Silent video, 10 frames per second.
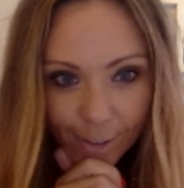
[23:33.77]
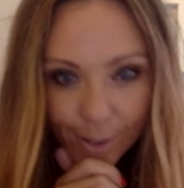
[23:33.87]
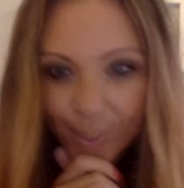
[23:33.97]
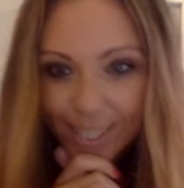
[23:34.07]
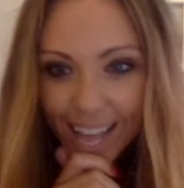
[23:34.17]

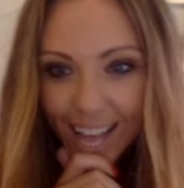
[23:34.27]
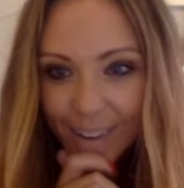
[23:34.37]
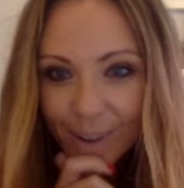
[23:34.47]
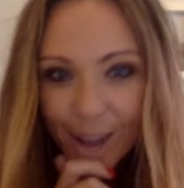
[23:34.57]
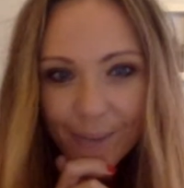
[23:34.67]
So is that
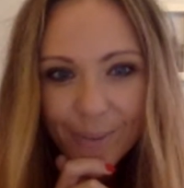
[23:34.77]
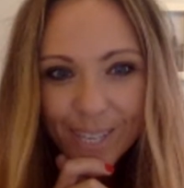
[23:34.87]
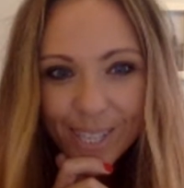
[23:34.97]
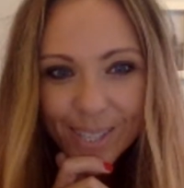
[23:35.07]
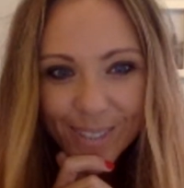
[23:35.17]

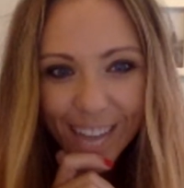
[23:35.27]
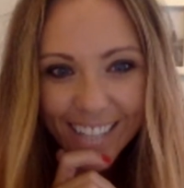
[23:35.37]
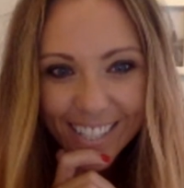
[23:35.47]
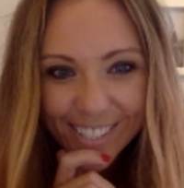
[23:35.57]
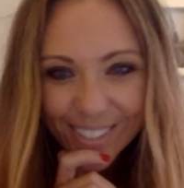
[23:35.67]
which
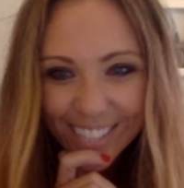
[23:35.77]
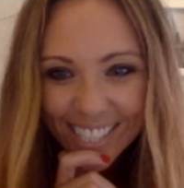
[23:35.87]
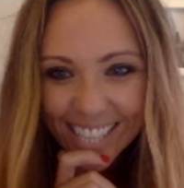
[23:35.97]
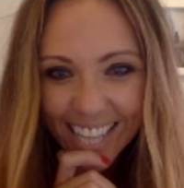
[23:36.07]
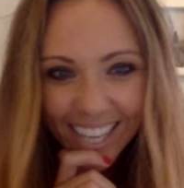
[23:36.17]
Newcastle?
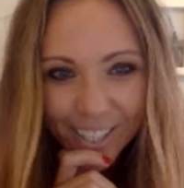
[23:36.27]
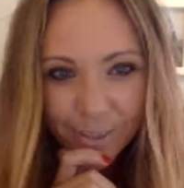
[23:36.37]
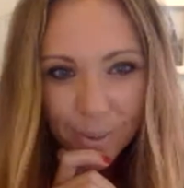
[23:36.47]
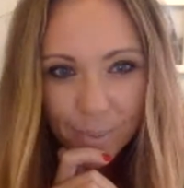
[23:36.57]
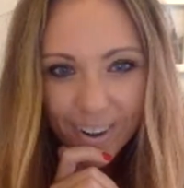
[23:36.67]
Is that, are
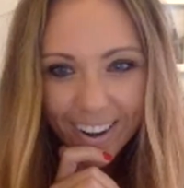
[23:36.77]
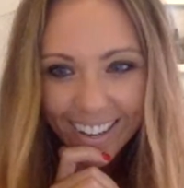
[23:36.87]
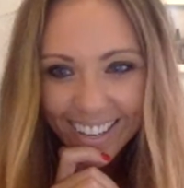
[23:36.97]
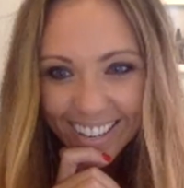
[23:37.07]
you a Brit?